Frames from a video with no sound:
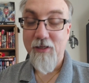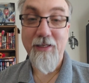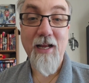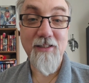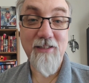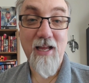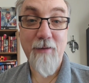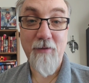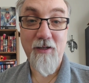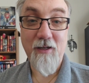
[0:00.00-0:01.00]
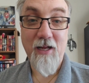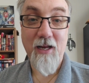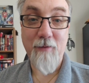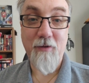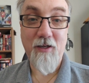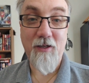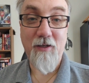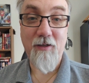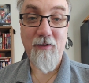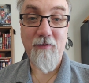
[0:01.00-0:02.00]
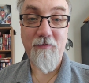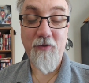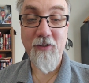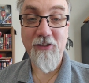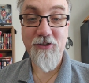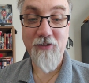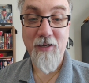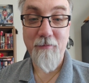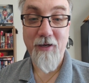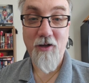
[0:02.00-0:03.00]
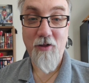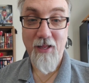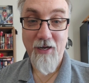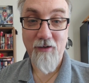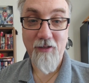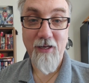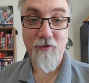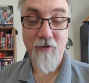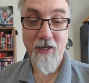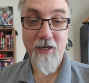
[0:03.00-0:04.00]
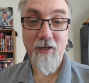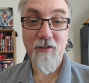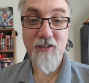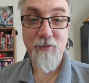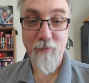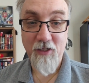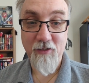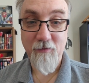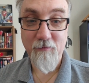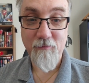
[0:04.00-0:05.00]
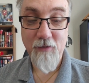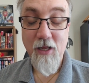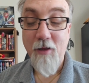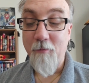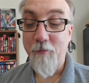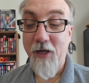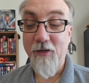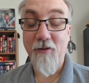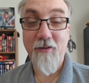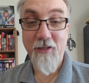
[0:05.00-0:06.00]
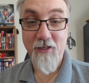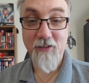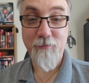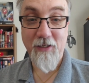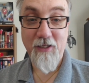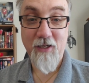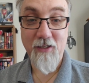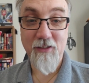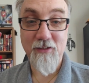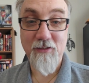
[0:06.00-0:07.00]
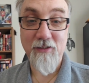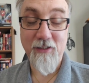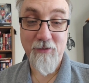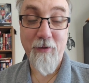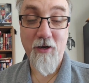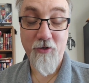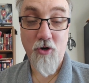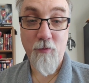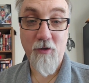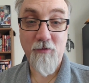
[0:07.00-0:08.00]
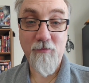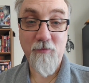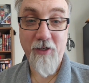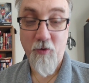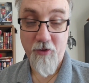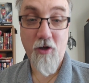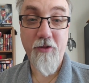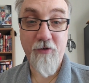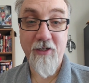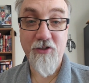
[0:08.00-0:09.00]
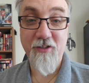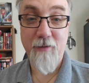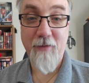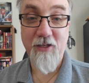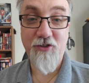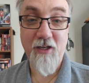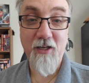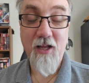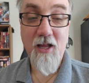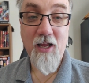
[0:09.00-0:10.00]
Yes, I am a fully straight male, and I like reading smut. But this, because it's paranormal, with all the creatures I mentioned,